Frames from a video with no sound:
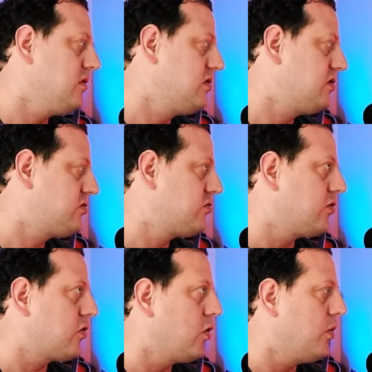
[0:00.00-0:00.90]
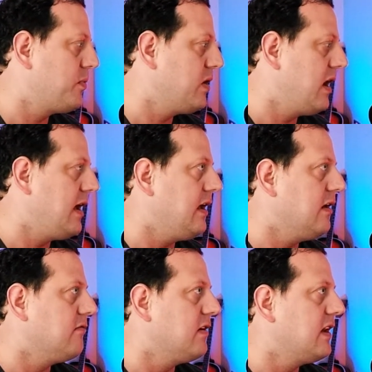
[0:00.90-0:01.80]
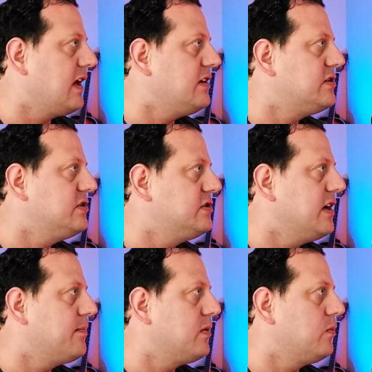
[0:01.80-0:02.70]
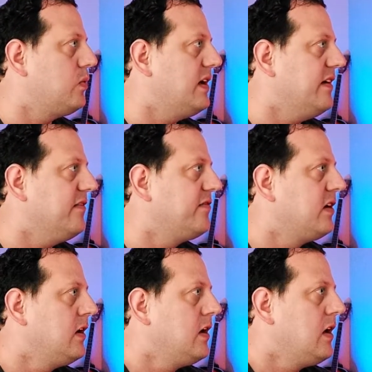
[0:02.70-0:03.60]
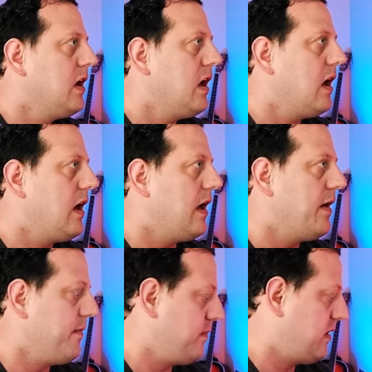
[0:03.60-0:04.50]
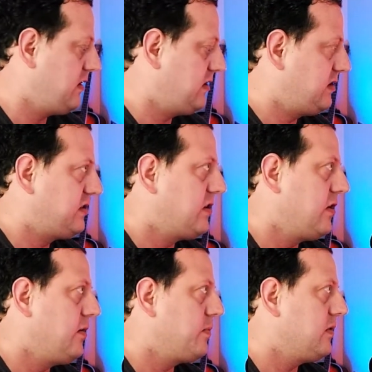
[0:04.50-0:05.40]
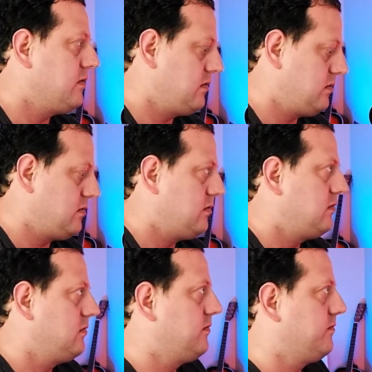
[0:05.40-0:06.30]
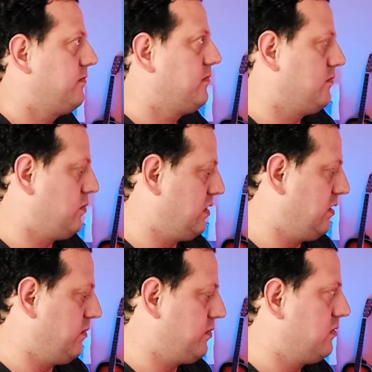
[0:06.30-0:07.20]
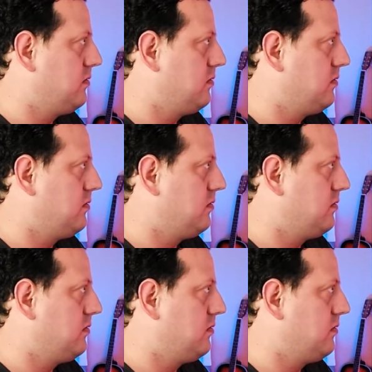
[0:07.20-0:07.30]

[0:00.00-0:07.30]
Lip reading: struck up a relationship with SERP. Put it up.